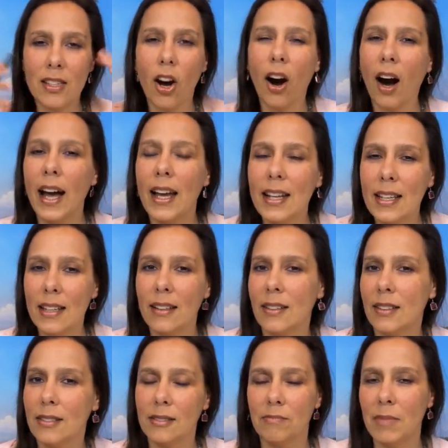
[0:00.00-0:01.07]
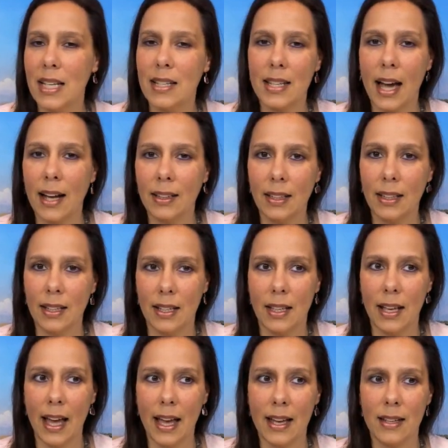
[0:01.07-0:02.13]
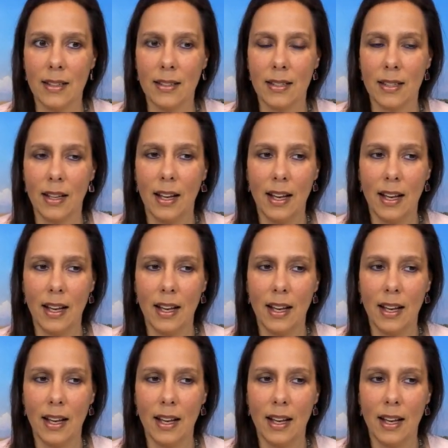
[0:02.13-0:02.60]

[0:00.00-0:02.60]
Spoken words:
hiding mentality and